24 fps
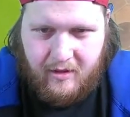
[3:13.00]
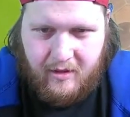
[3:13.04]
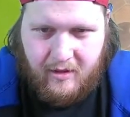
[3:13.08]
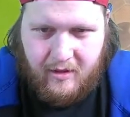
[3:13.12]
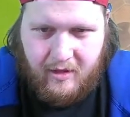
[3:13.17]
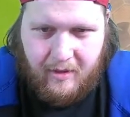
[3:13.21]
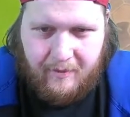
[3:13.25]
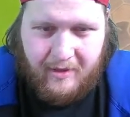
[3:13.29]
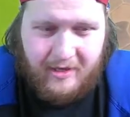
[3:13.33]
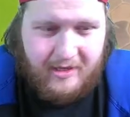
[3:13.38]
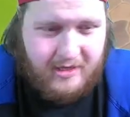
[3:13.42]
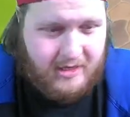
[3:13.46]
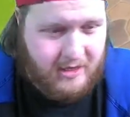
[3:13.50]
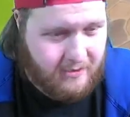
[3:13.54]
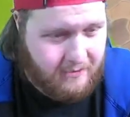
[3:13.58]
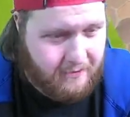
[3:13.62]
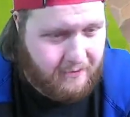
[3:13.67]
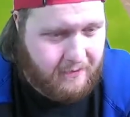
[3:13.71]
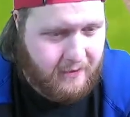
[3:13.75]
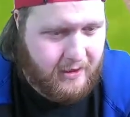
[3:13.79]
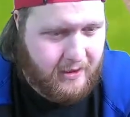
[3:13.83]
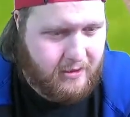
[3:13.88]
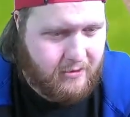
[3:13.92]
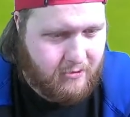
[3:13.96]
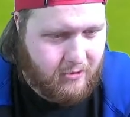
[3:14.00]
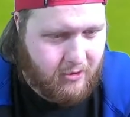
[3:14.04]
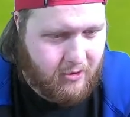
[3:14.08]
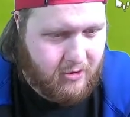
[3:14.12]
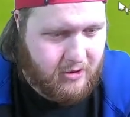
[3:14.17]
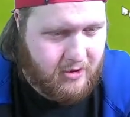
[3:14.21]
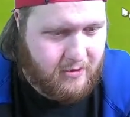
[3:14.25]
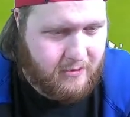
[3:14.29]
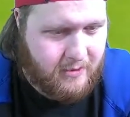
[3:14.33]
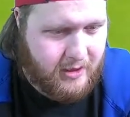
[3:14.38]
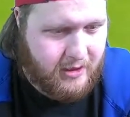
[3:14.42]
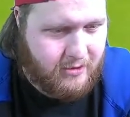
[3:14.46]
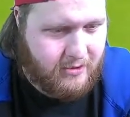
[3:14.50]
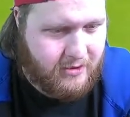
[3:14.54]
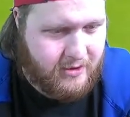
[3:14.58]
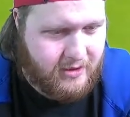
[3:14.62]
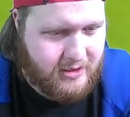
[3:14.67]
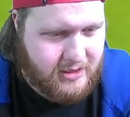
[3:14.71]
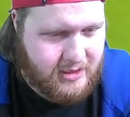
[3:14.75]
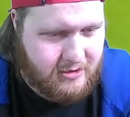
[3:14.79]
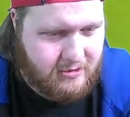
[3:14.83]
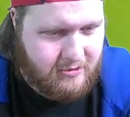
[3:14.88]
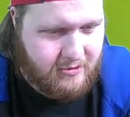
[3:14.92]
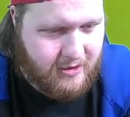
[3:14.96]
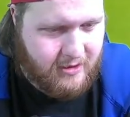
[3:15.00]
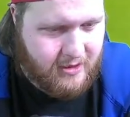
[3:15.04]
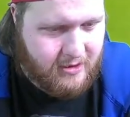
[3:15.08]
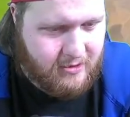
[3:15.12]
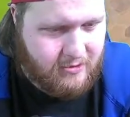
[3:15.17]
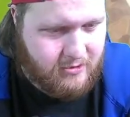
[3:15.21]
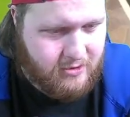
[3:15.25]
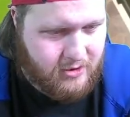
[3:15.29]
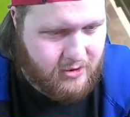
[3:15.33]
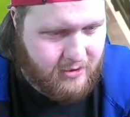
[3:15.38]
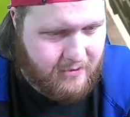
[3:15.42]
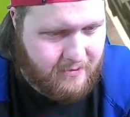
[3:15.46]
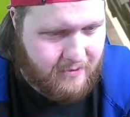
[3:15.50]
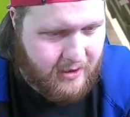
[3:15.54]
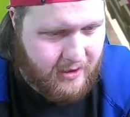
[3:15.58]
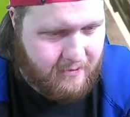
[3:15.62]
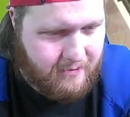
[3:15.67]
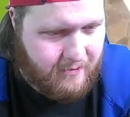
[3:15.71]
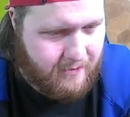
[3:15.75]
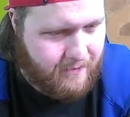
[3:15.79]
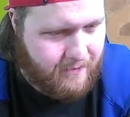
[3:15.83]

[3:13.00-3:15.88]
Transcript: Imagine how fit they're all going to be, though. That's great. Good job, them.